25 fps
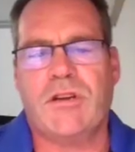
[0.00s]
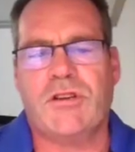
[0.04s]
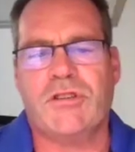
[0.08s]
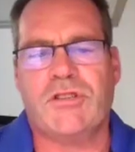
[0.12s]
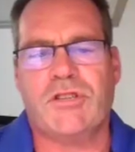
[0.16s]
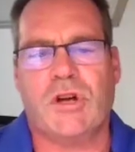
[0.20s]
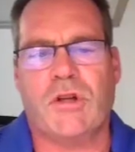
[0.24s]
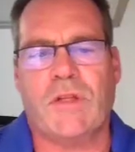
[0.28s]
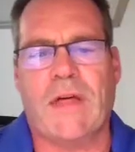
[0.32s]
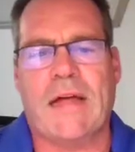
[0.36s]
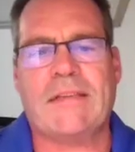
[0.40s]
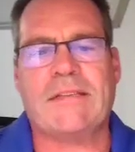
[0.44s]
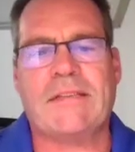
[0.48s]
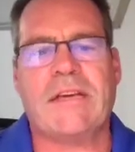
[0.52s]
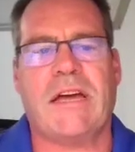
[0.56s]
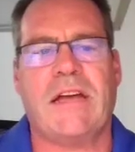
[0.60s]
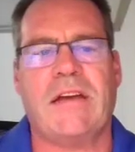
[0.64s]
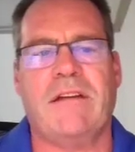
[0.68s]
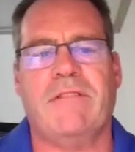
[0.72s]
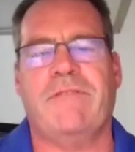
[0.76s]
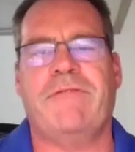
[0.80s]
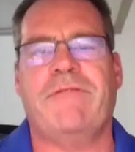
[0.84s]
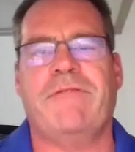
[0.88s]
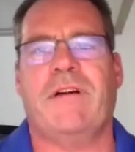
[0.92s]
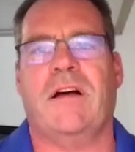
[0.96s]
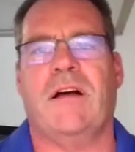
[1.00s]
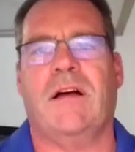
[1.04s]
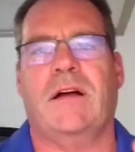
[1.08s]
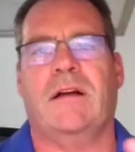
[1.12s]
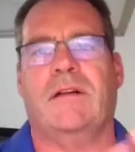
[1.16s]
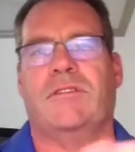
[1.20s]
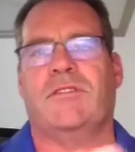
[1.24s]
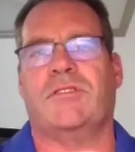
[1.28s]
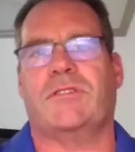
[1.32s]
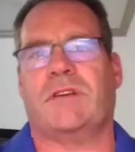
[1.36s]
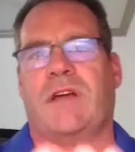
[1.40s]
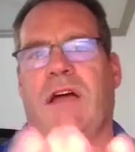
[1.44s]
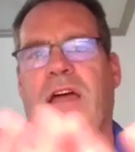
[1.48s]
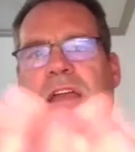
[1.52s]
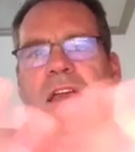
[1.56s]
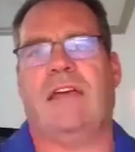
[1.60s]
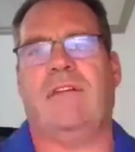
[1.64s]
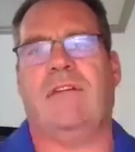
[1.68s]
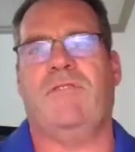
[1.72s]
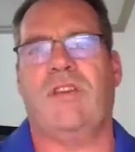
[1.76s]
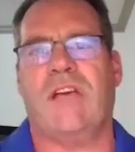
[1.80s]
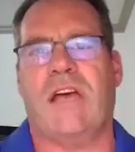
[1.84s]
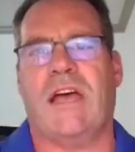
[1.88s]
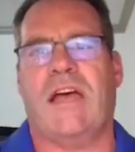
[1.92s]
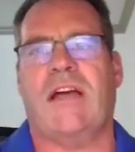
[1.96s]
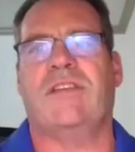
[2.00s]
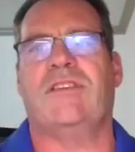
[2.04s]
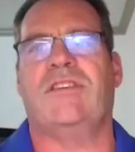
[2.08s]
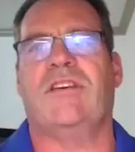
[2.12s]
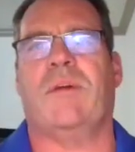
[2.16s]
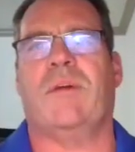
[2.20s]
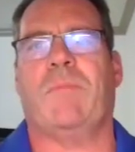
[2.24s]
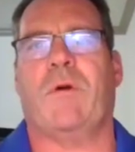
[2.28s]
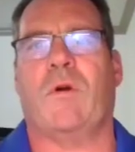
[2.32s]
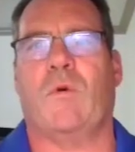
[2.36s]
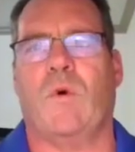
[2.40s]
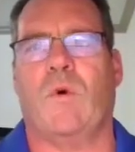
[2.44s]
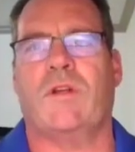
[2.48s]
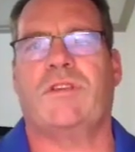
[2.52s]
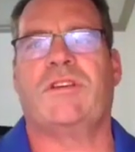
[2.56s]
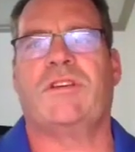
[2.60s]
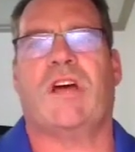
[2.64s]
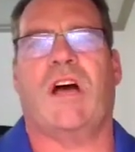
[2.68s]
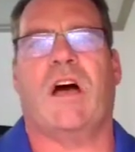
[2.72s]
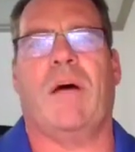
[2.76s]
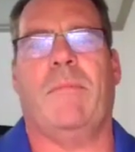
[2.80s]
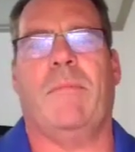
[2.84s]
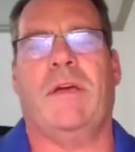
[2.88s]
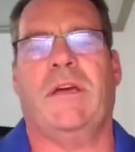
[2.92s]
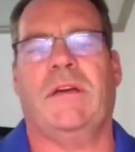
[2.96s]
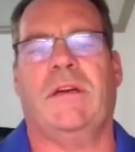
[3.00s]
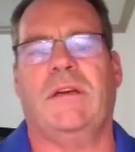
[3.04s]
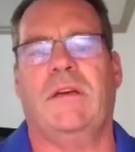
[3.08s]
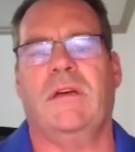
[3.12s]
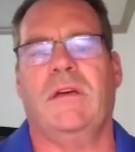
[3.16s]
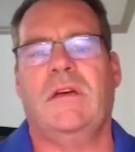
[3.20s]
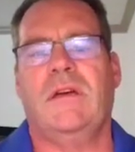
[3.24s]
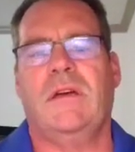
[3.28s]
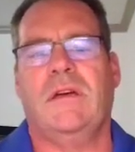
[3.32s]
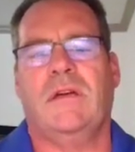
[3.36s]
So that's kind of just kind of giving you a heads up on what's coming.